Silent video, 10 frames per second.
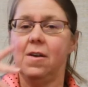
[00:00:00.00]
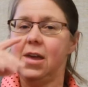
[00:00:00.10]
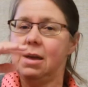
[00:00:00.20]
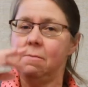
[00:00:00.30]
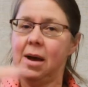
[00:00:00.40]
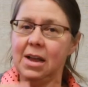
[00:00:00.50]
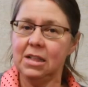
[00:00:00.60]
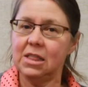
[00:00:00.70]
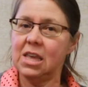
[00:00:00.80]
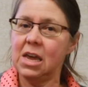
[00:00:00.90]
it might
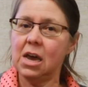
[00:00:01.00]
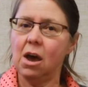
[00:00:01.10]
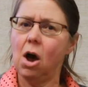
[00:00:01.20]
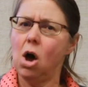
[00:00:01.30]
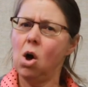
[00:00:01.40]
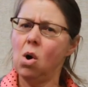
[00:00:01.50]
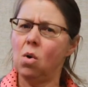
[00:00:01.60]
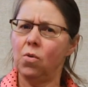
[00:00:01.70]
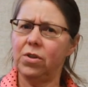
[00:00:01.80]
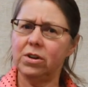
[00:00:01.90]
think,
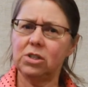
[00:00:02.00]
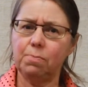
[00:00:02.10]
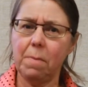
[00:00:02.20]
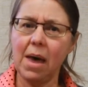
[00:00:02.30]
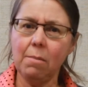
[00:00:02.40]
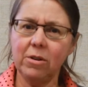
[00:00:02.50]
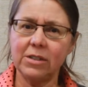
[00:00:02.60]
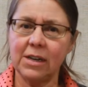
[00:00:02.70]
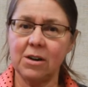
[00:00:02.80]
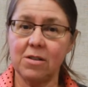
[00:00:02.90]
oh, there's
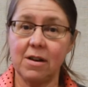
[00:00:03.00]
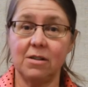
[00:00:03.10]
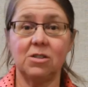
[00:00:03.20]
pebbles under there.